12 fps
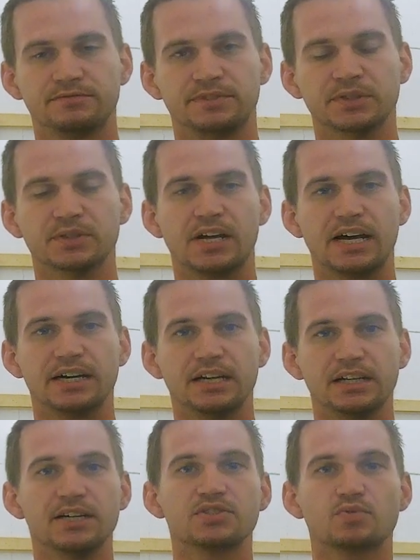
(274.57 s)
fuel line
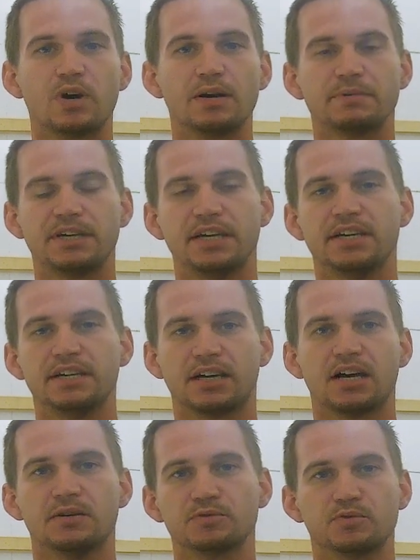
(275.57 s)
LS swap kit. It
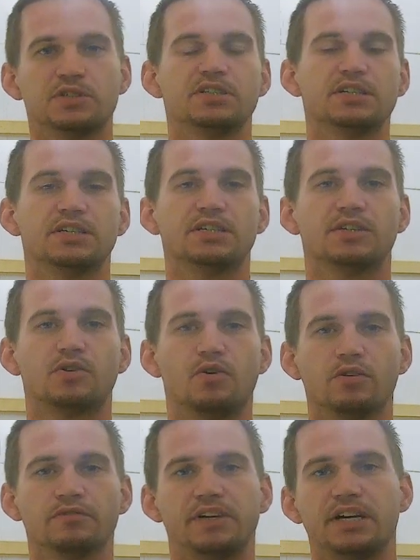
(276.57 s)
comes with the
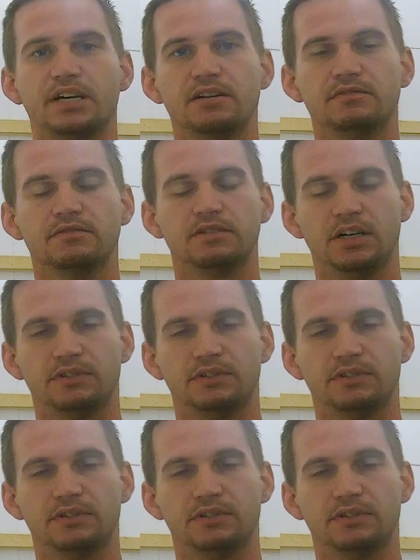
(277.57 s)
Corvette